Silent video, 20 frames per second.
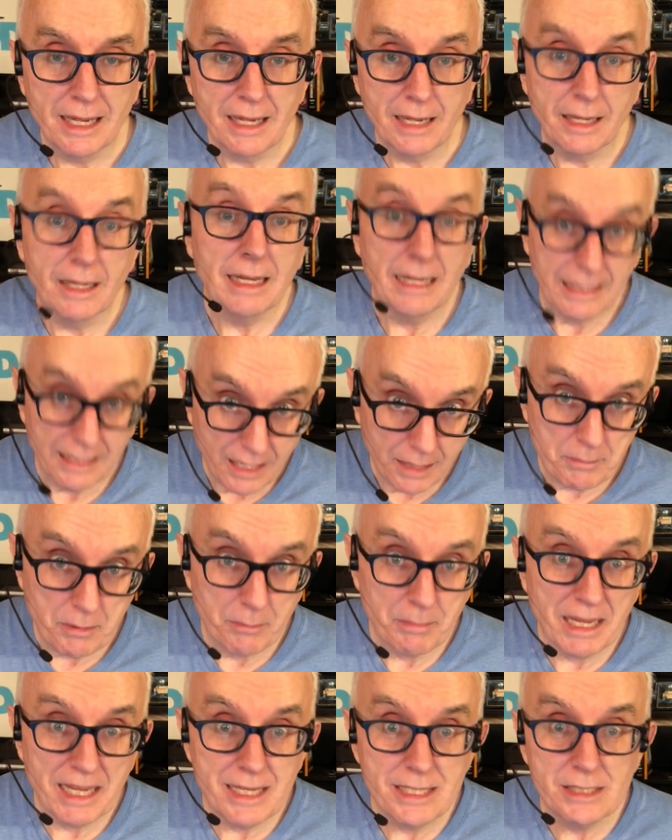And I'm
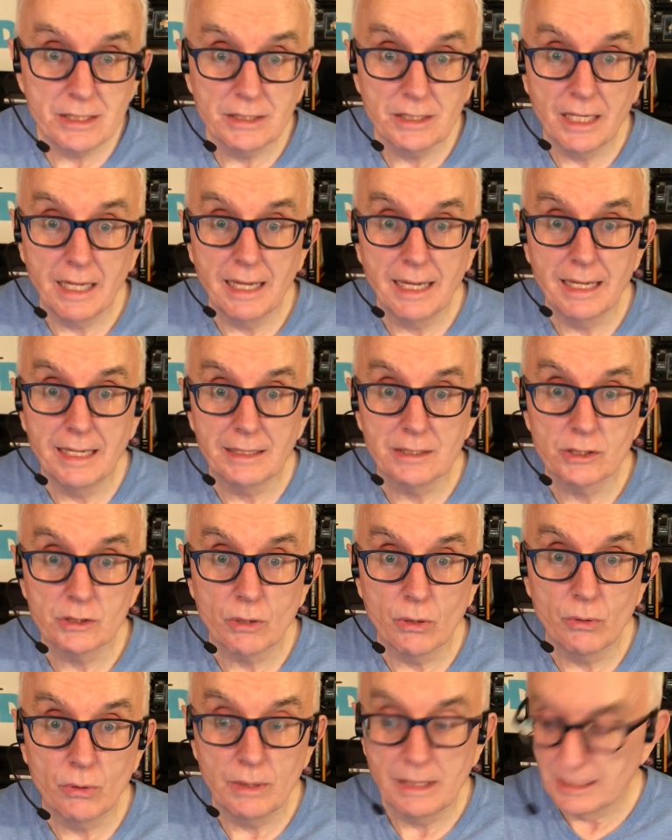amazed, and
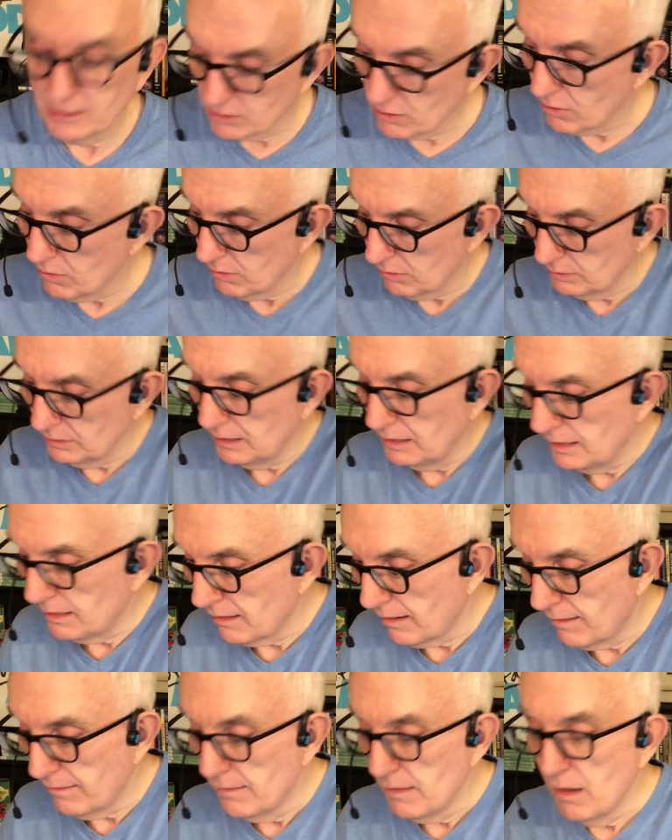so it's called
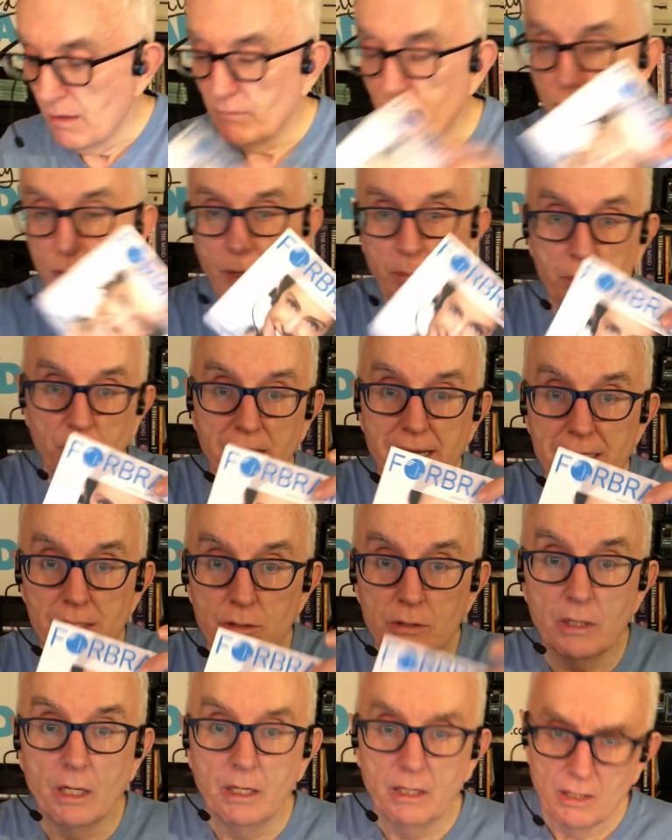the
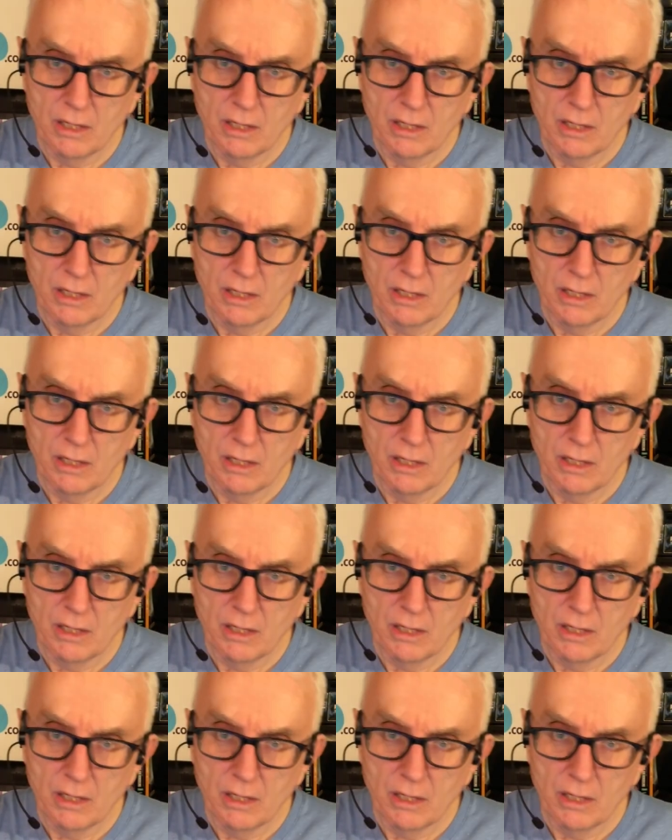Forbrain.